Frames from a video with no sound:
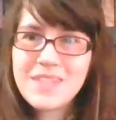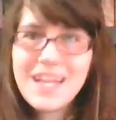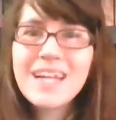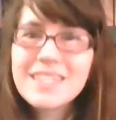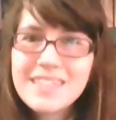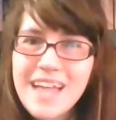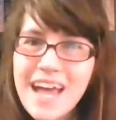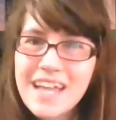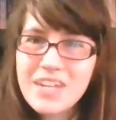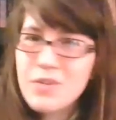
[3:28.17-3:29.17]
things
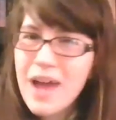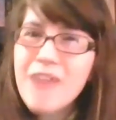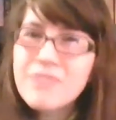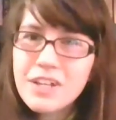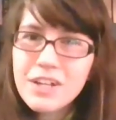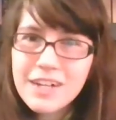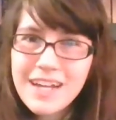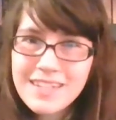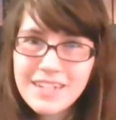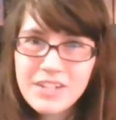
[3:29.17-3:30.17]
that you have to learn
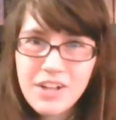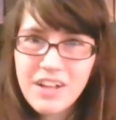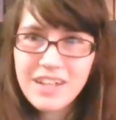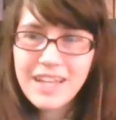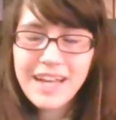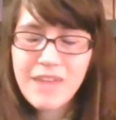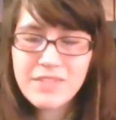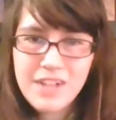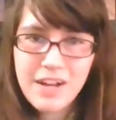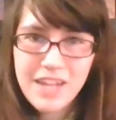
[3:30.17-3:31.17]
as an adult, like I
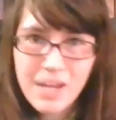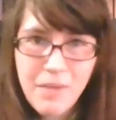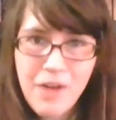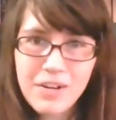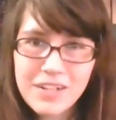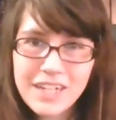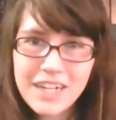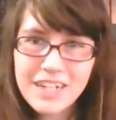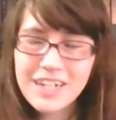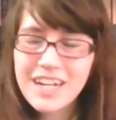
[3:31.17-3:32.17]
was talking about
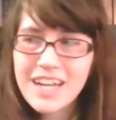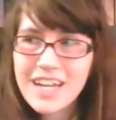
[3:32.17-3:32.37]
earlier?